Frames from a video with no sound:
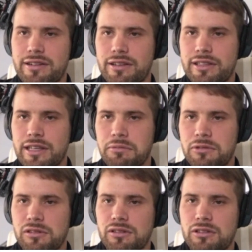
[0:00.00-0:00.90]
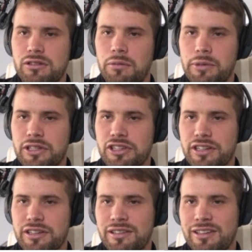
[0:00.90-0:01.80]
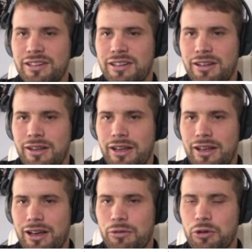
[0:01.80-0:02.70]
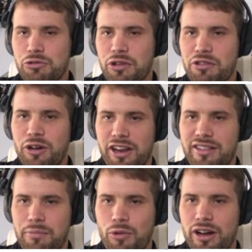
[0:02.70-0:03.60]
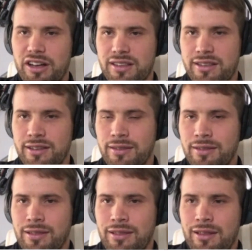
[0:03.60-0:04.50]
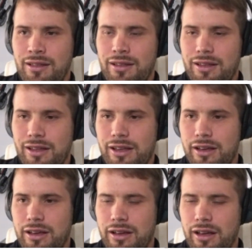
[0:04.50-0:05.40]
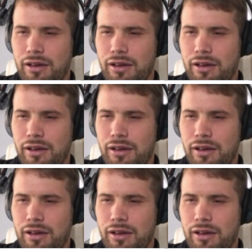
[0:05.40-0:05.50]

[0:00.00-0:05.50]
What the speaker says: in the team competition, which was quite a surprise. I